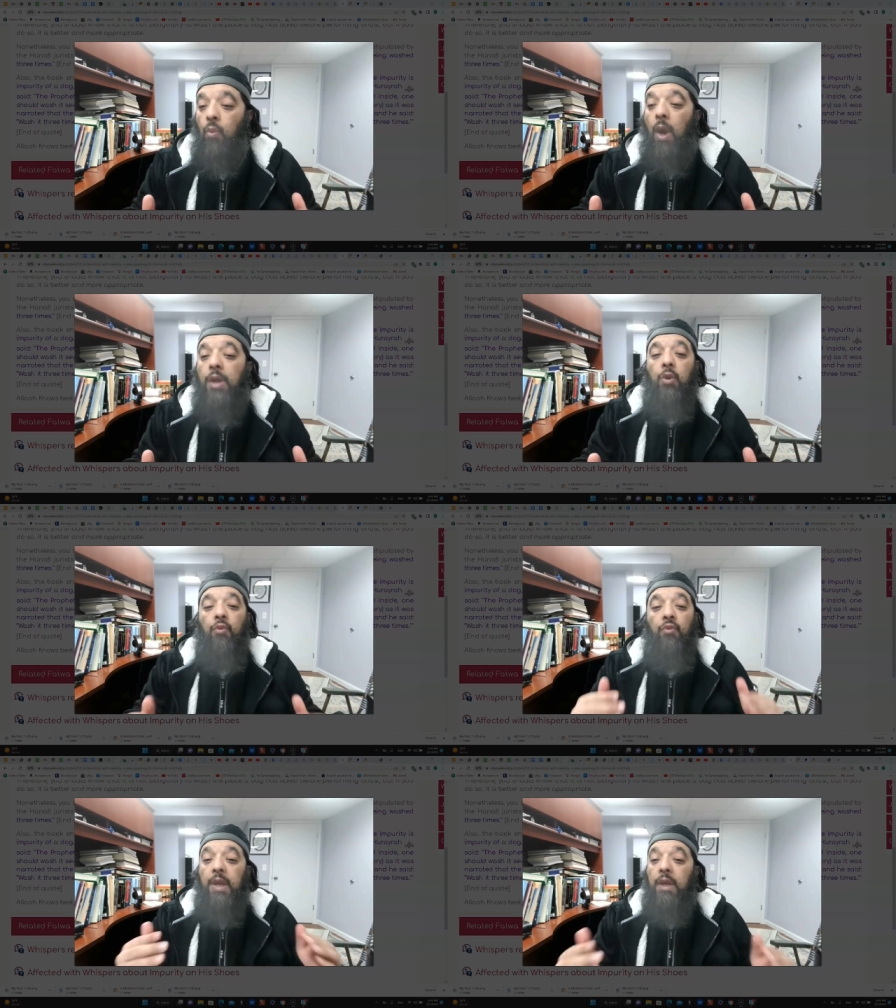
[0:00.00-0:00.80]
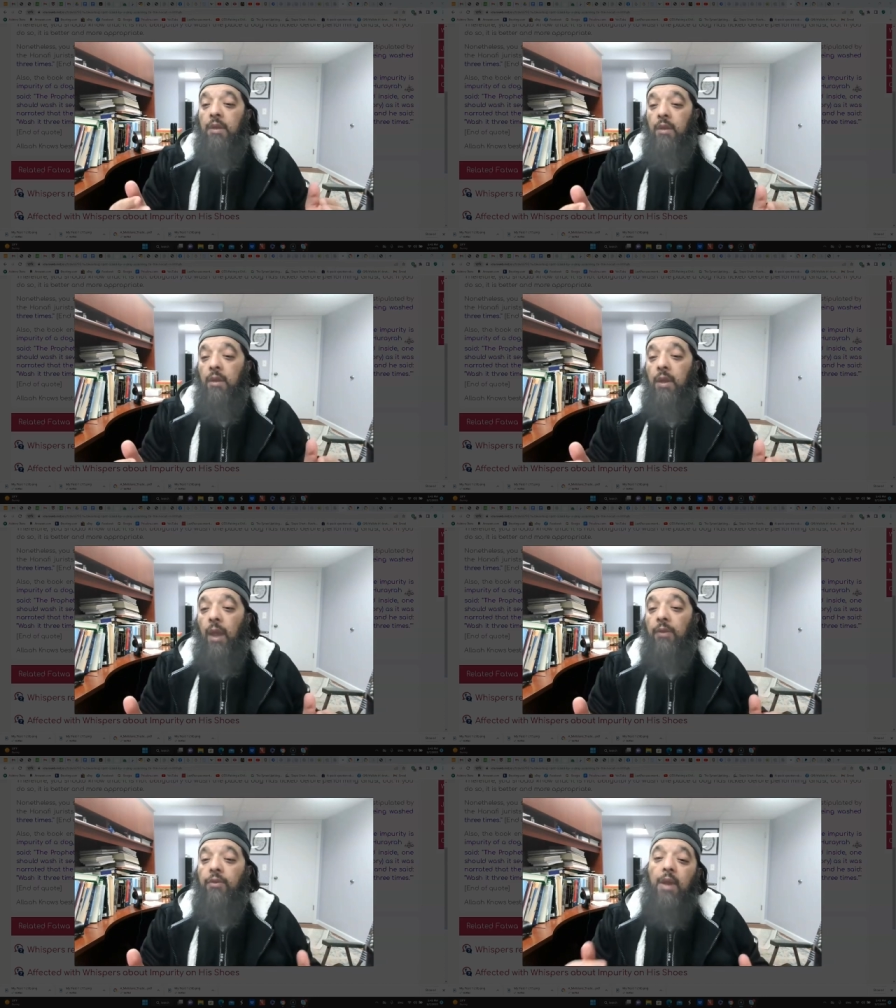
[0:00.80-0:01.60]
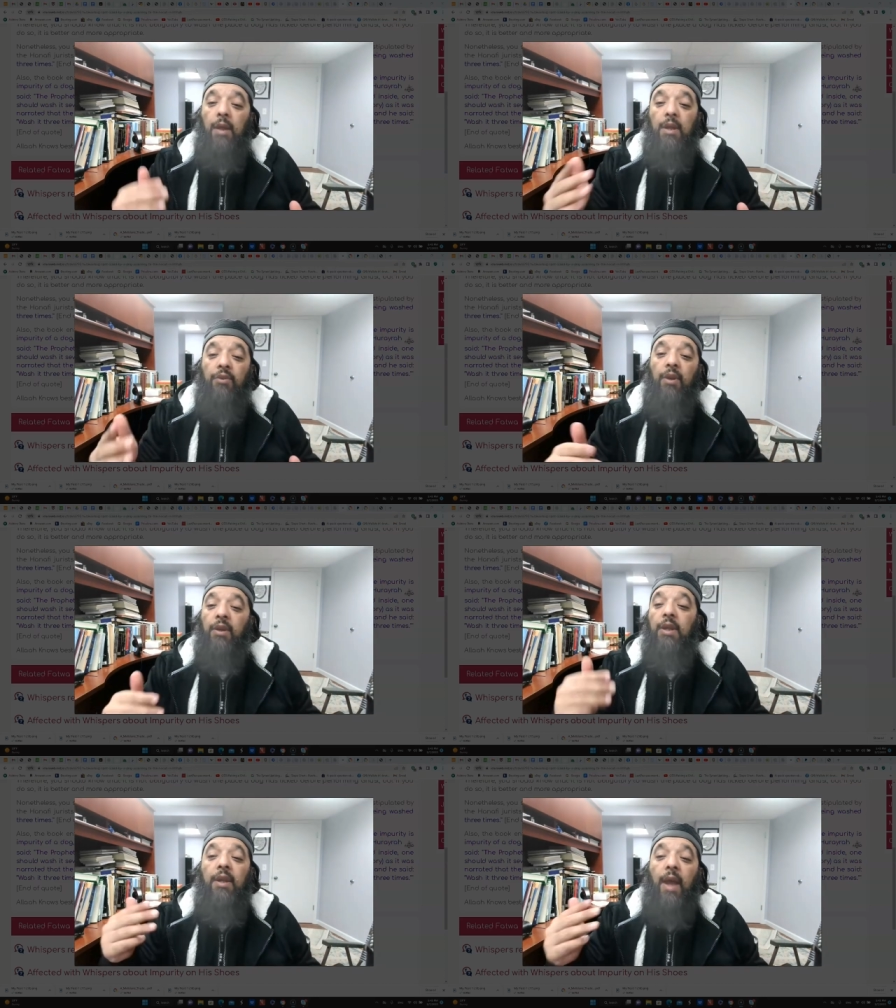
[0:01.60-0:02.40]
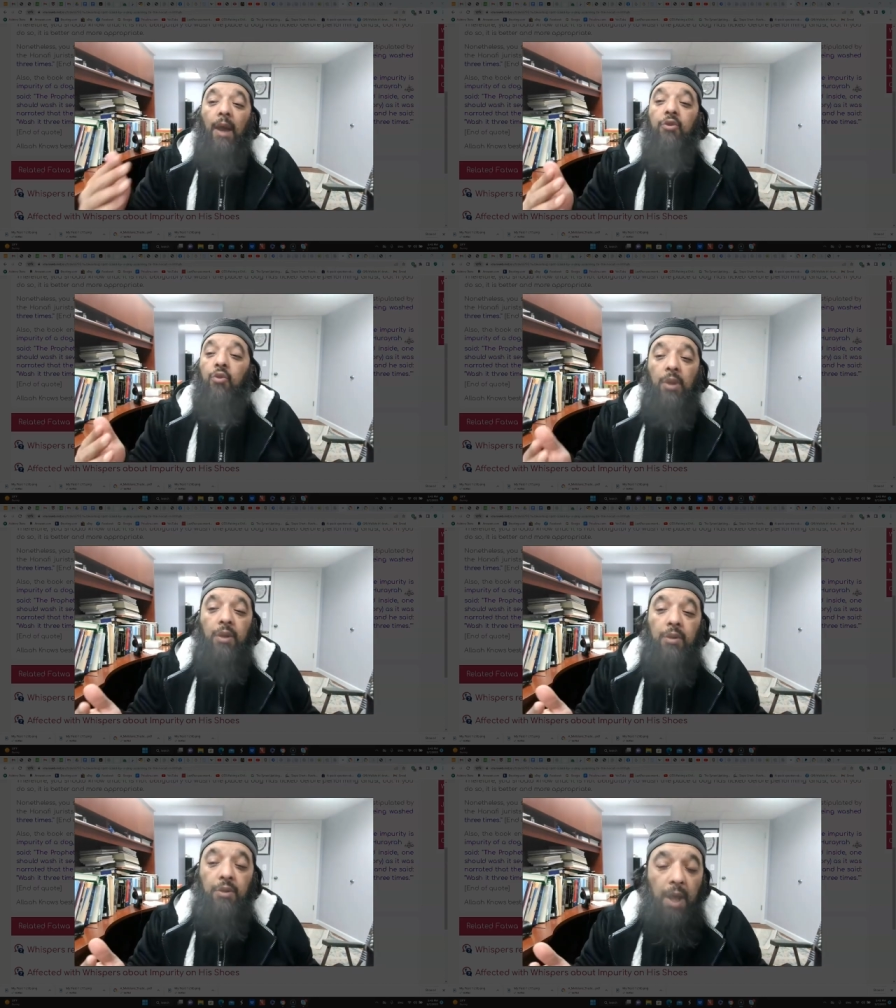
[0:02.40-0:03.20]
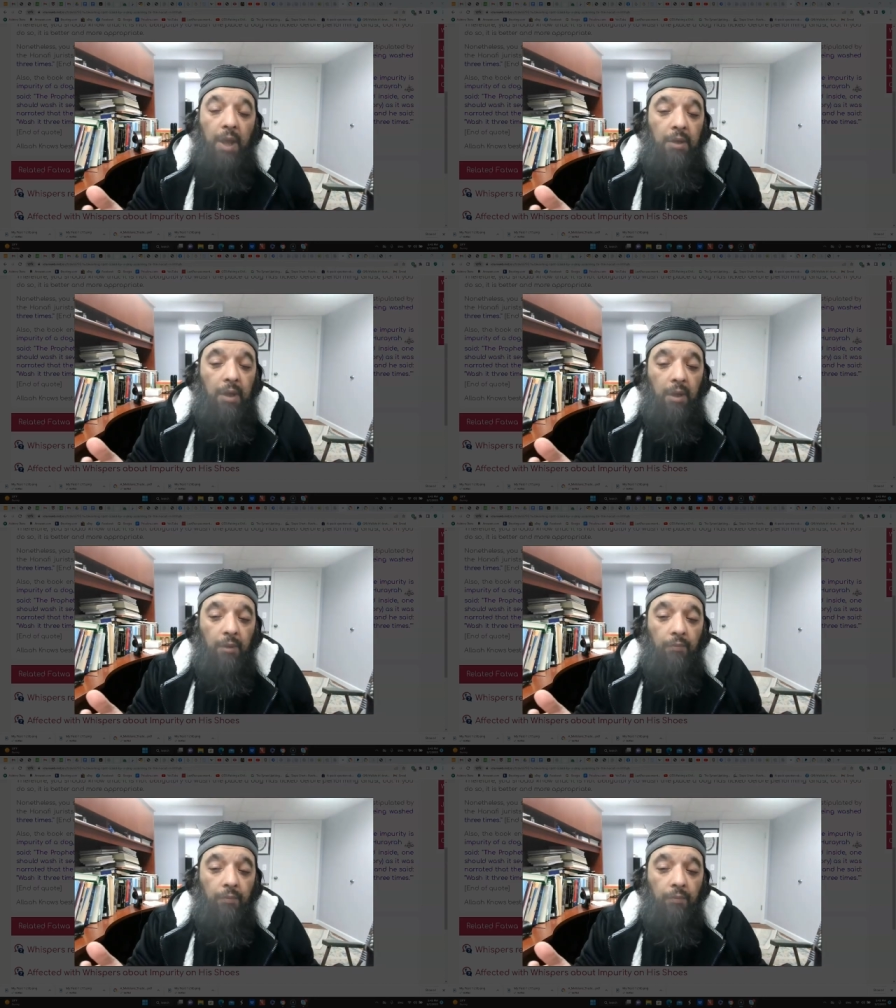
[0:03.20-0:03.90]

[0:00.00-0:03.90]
what you read is not necessarily the actual understanding.